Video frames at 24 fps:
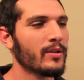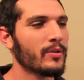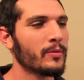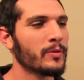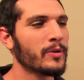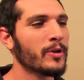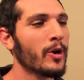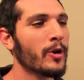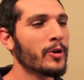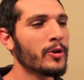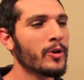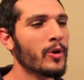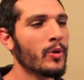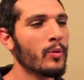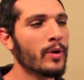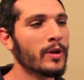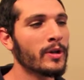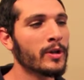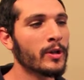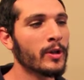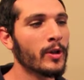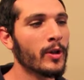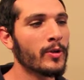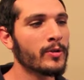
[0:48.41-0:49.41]
When Audio
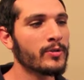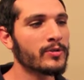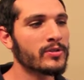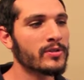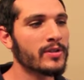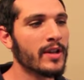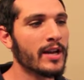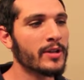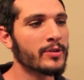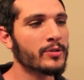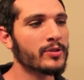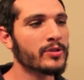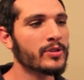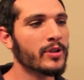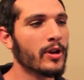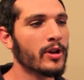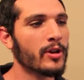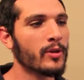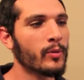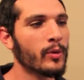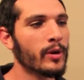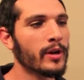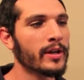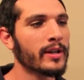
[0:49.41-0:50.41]
One closed, Nigel
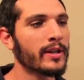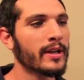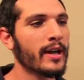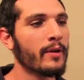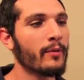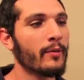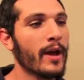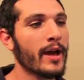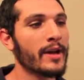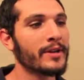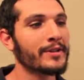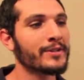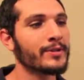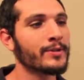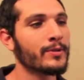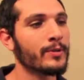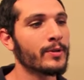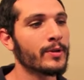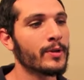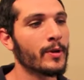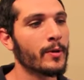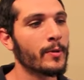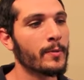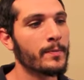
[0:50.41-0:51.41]
started working at Rack
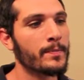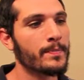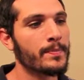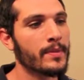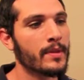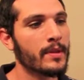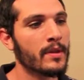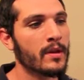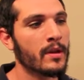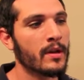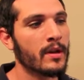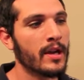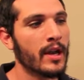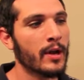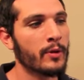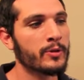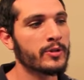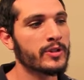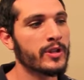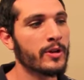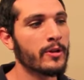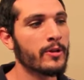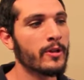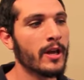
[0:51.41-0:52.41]
Studio. It
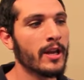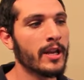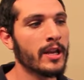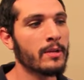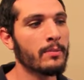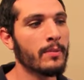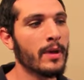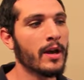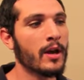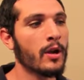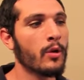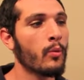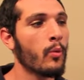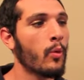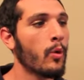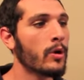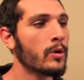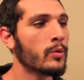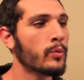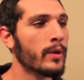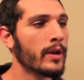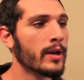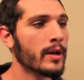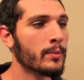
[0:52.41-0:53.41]
was there that he met
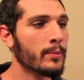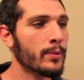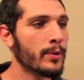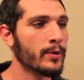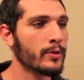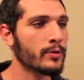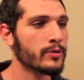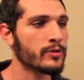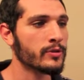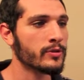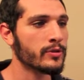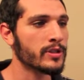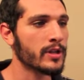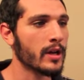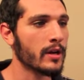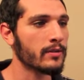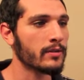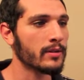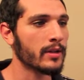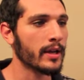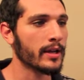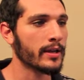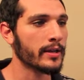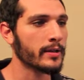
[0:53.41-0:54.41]
award-winning producer
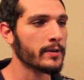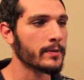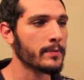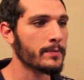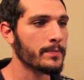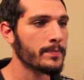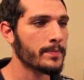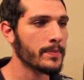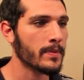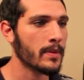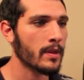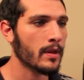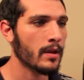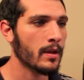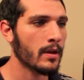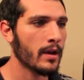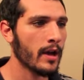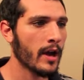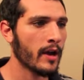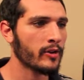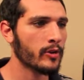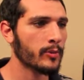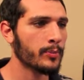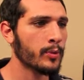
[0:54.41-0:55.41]
John Leckie.
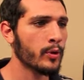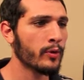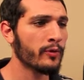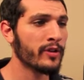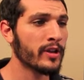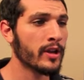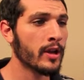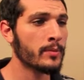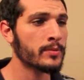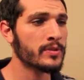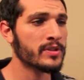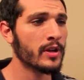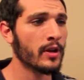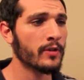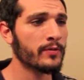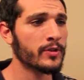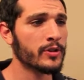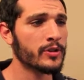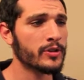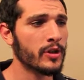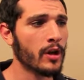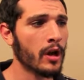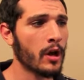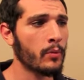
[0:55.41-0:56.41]
After proving himself
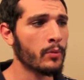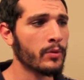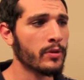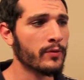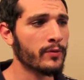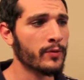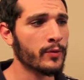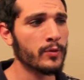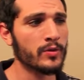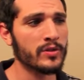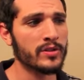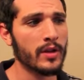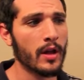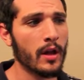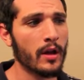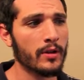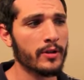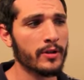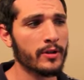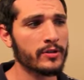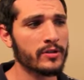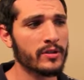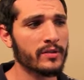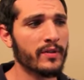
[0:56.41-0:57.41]
to John with a few
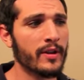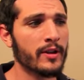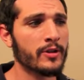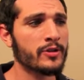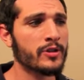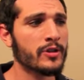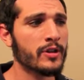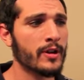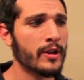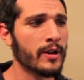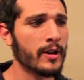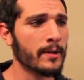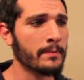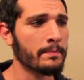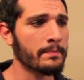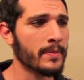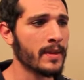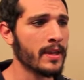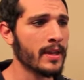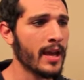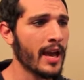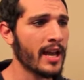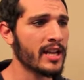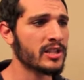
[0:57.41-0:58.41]
solid years of engineering,
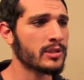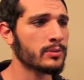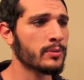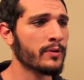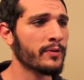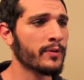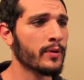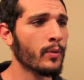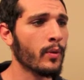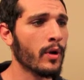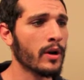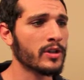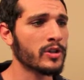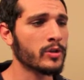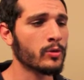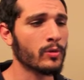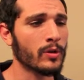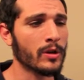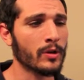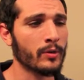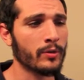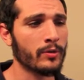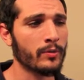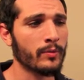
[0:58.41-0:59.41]
he asked him if he wanted to
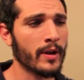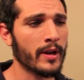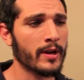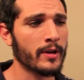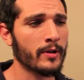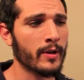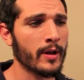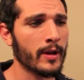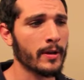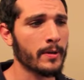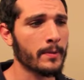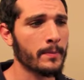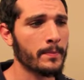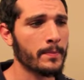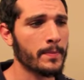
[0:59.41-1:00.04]
work with Radiohead.